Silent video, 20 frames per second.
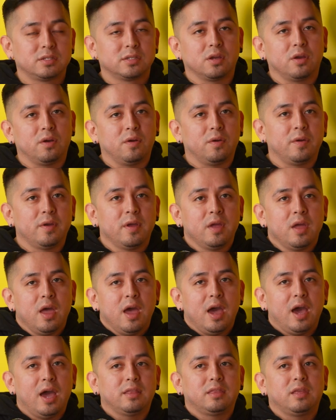so
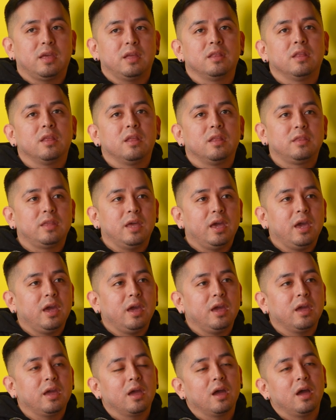at the end of the
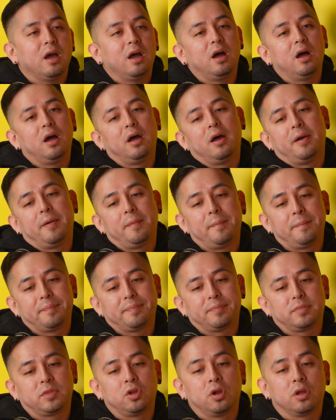day,
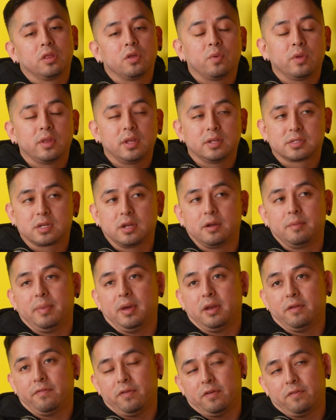you're the one that's going to
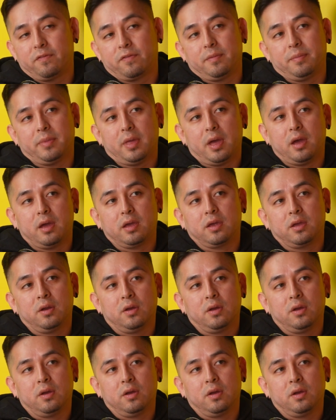benefit from that, you